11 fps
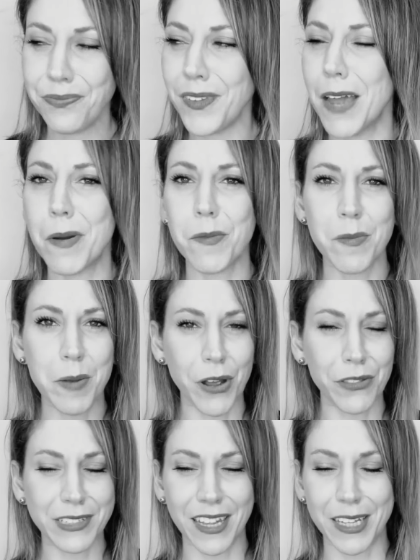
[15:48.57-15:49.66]
I remember my
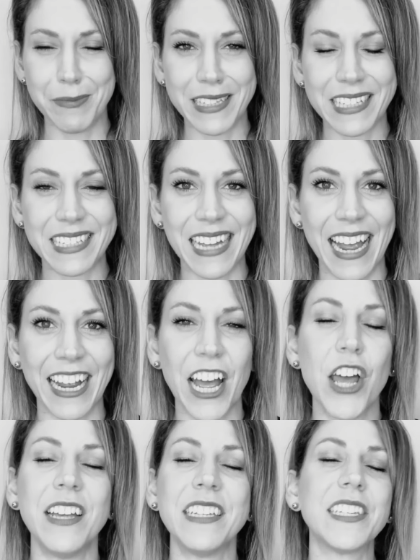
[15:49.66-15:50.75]
brother telling me this saying
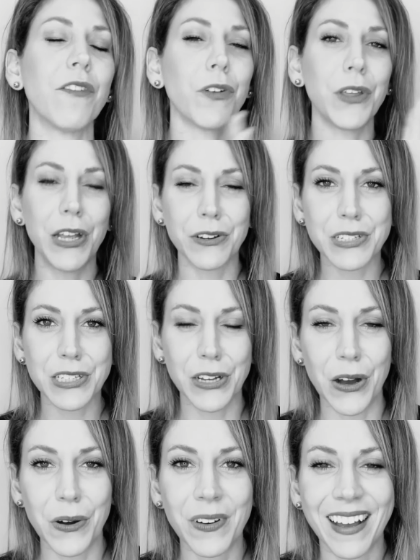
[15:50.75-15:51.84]
several years
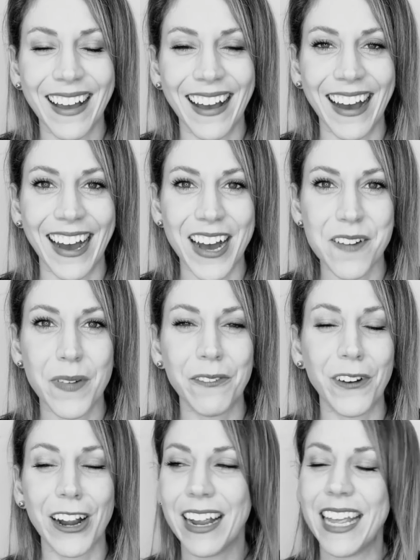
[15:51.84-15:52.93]
ago, um,
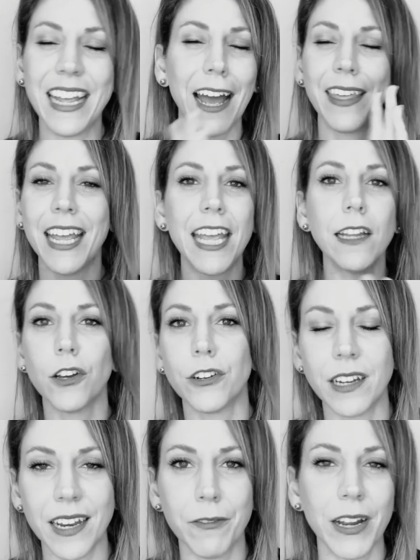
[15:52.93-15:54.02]
where he, I think he learned
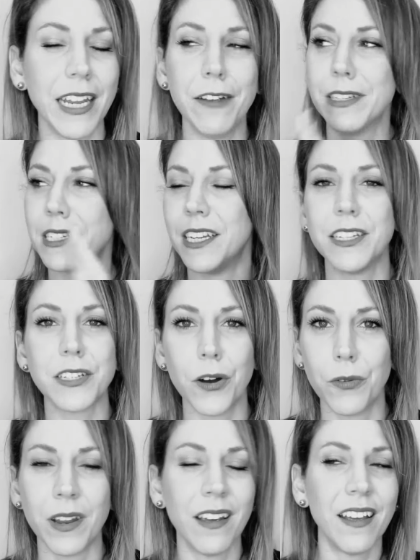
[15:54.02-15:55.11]
it when he was in his
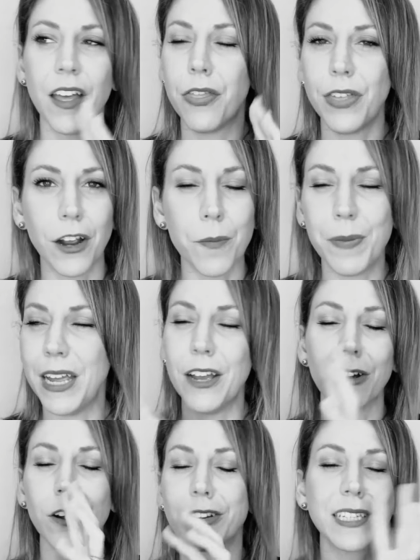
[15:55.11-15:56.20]
own therapy
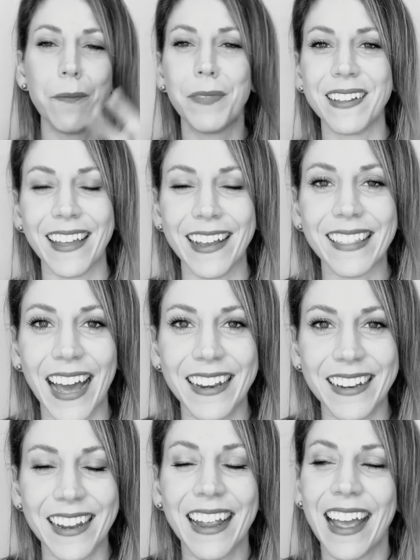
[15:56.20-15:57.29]
or, or something like that.
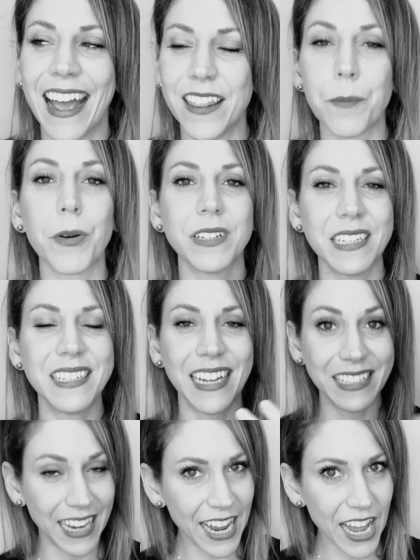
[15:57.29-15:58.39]
And, and the person
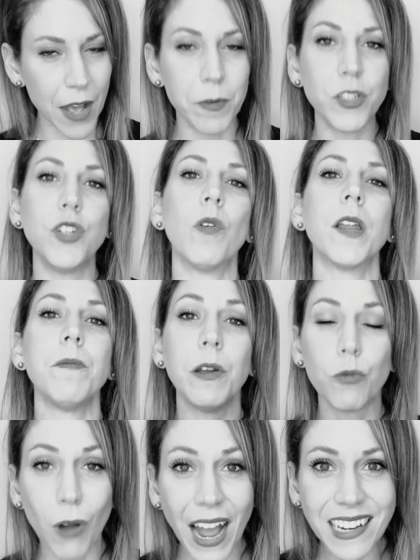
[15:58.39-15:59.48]
said to him, Do you want to be
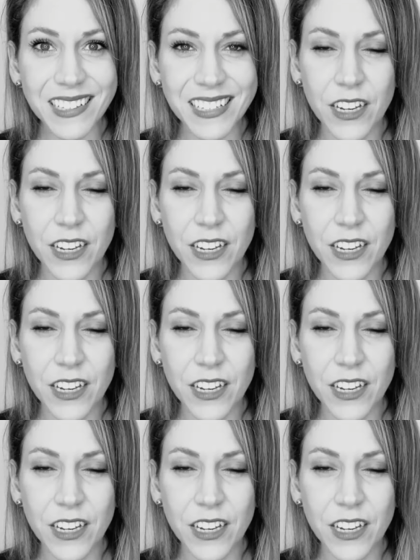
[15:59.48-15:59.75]
right